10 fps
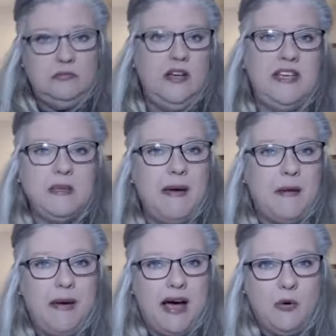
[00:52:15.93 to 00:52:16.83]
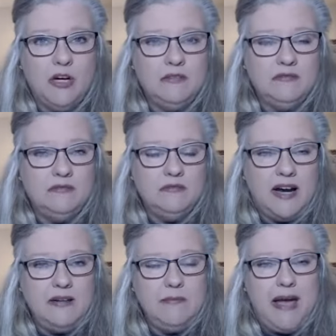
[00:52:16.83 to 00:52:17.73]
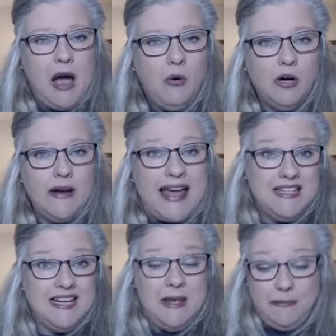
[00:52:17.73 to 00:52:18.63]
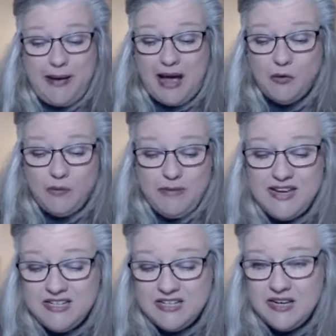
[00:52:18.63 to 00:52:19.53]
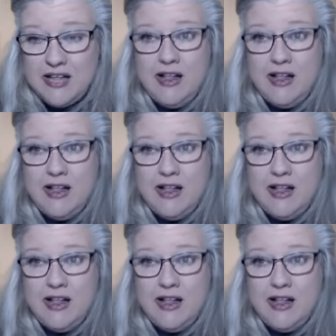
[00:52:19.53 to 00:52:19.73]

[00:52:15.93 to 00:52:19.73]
is about power, right? Power and empowerment.